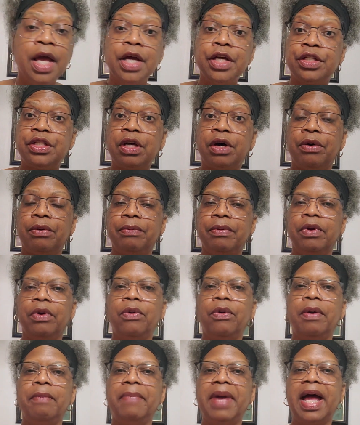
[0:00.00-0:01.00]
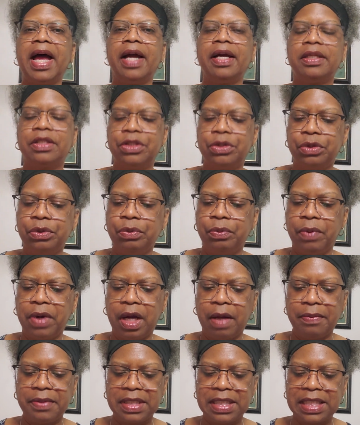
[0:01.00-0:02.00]
So going back to
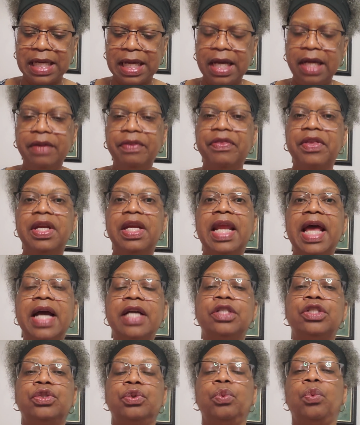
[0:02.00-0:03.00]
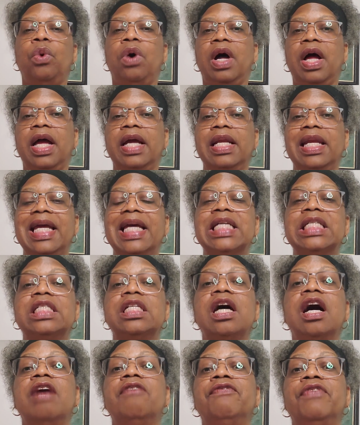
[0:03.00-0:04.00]
what I was saying, the next wine
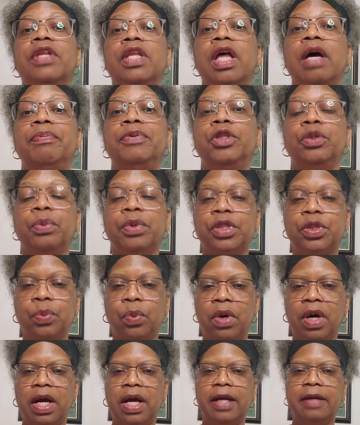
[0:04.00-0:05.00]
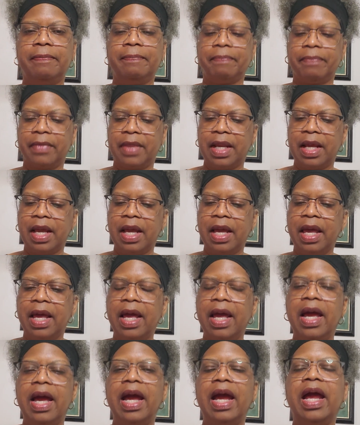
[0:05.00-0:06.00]
is a voluptuous wine.
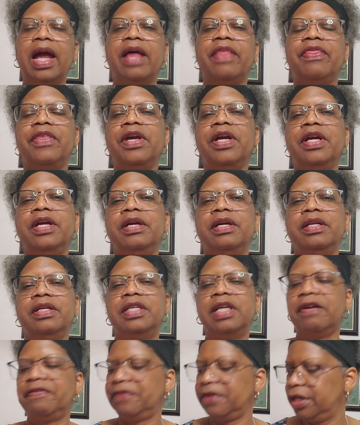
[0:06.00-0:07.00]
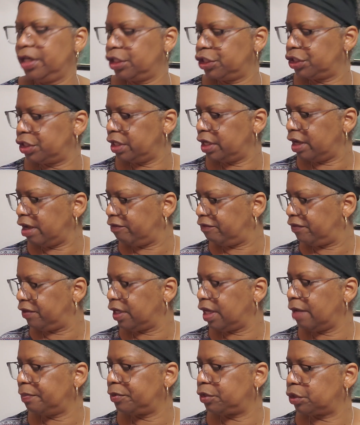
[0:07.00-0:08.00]
And the definition of
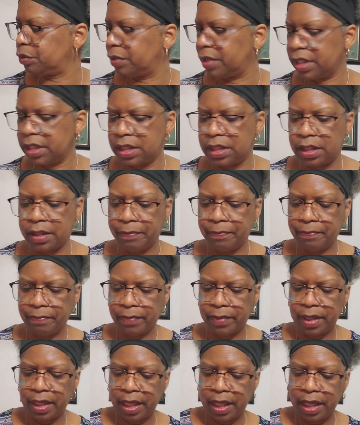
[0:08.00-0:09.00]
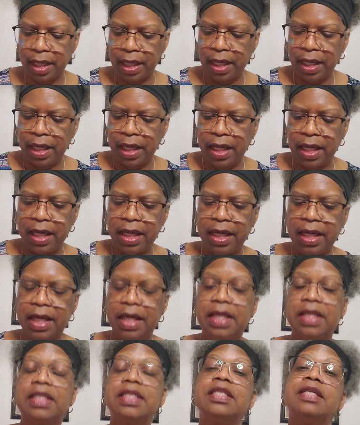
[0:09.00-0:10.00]
voluptuous
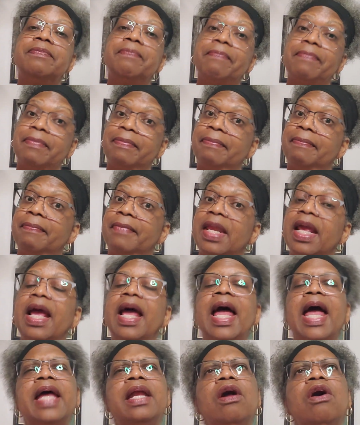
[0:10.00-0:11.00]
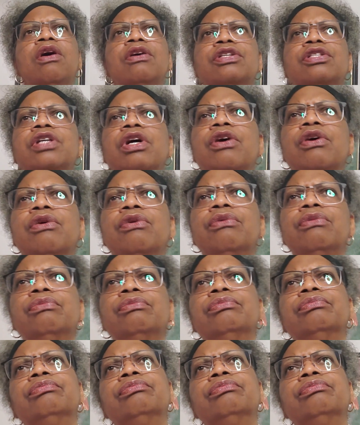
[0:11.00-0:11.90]
is, and also,